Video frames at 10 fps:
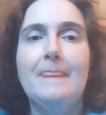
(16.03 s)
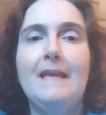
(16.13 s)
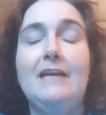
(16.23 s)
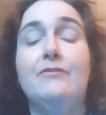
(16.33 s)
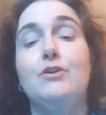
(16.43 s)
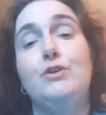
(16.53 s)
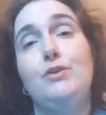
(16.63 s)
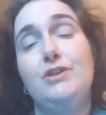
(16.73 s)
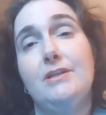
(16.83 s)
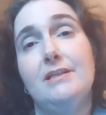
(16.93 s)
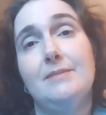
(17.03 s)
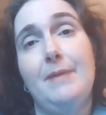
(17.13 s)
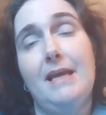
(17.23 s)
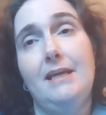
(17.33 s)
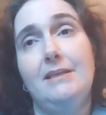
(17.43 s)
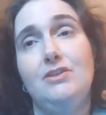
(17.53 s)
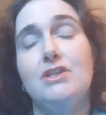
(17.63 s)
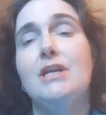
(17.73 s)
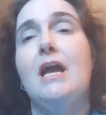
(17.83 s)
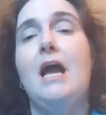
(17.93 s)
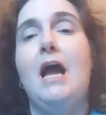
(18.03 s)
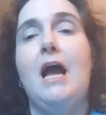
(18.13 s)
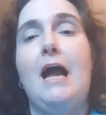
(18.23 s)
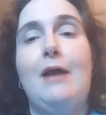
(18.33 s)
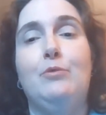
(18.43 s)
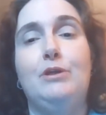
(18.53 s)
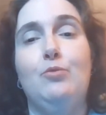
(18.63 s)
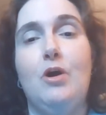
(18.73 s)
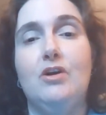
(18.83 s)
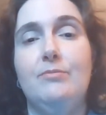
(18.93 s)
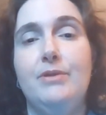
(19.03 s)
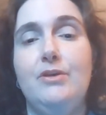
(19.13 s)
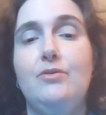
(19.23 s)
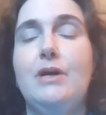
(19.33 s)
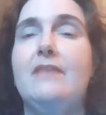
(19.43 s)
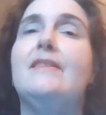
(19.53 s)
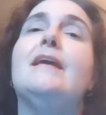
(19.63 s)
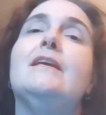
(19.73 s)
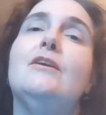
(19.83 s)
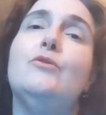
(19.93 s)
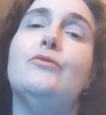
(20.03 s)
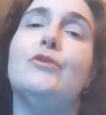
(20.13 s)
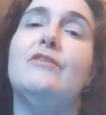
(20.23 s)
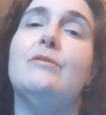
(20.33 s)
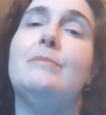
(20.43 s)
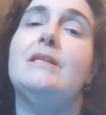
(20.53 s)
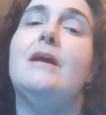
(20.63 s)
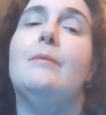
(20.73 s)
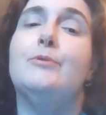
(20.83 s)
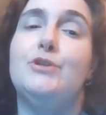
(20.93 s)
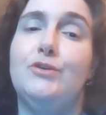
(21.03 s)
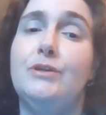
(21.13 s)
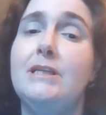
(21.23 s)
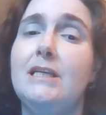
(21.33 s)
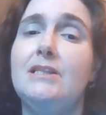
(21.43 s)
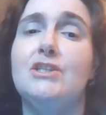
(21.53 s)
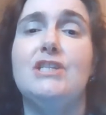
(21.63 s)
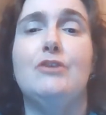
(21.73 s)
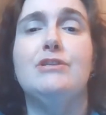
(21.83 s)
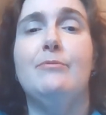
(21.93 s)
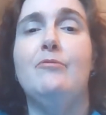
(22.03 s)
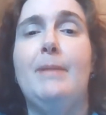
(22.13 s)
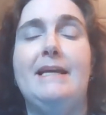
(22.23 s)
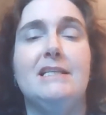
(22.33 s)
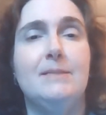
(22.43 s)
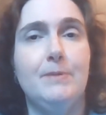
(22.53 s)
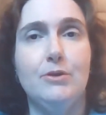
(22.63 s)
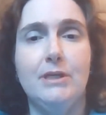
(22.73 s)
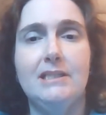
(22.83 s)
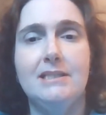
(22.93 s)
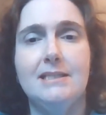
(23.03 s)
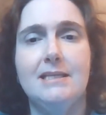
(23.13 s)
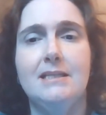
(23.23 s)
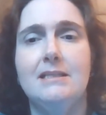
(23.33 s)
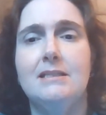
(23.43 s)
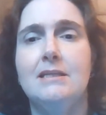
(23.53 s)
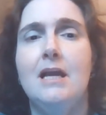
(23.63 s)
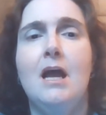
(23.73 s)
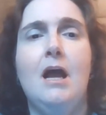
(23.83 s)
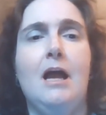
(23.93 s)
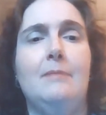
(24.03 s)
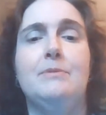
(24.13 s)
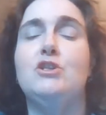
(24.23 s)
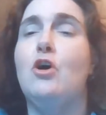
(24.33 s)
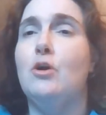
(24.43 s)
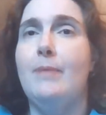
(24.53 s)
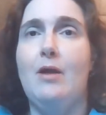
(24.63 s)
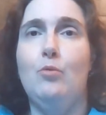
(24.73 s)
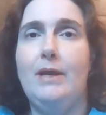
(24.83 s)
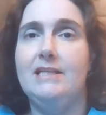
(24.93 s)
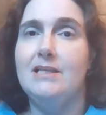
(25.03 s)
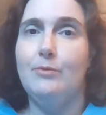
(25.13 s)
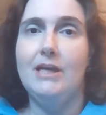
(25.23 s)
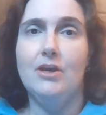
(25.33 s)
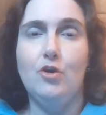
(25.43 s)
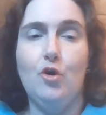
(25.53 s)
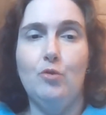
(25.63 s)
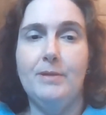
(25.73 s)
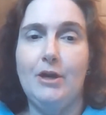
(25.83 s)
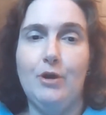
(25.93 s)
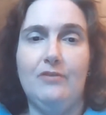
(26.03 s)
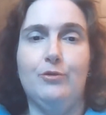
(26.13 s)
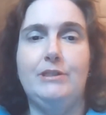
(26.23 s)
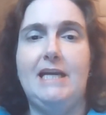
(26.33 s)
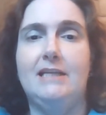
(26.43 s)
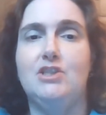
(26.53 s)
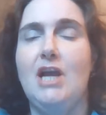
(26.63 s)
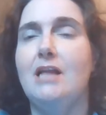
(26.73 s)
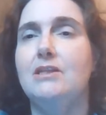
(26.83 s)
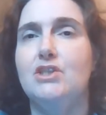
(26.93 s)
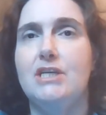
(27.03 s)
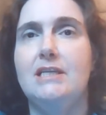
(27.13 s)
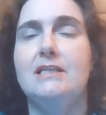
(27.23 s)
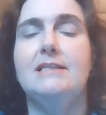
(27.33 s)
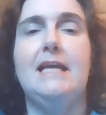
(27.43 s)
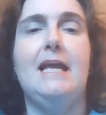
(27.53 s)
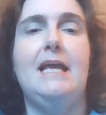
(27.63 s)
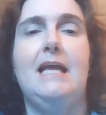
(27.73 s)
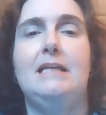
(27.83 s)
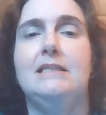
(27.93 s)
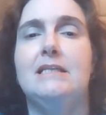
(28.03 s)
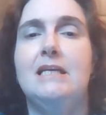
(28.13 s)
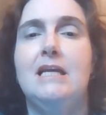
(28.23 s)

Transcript: If you're new to this page, I want to welcome you and thank you for giving me the opportunity to share some of my experiences, um, talk about ways that we can cope in our everyday challenges, and